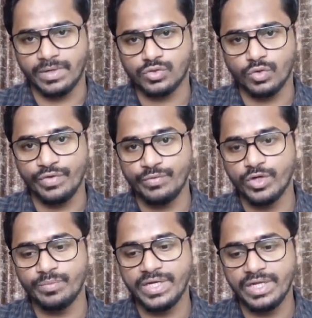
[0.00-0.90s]
So we
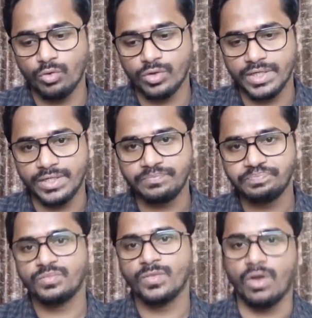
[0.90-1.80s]
would be denoting
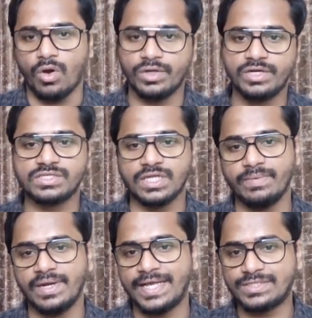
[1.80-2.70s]
orders
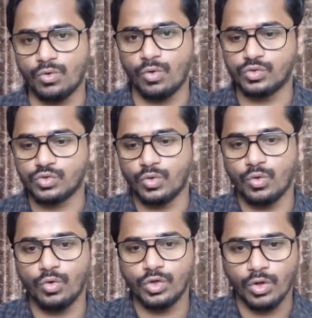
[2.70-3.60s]
table as O. So
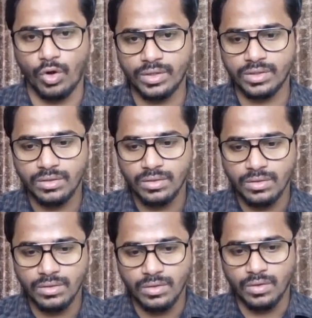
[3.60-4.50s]
O dot
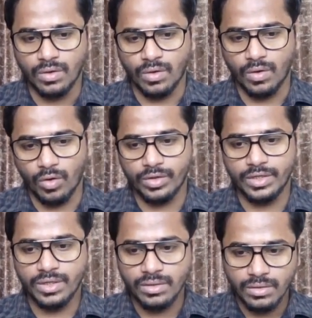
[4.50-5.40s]

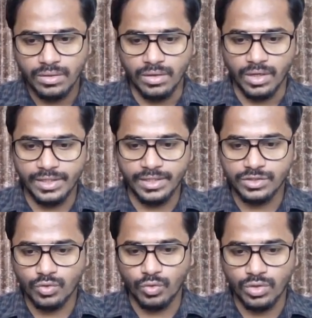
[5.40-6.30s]
order
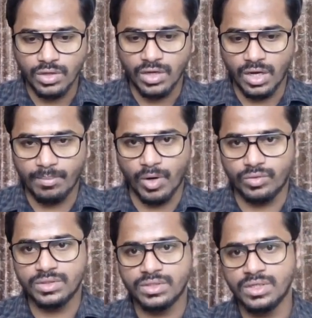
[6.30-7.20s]
underscore amount.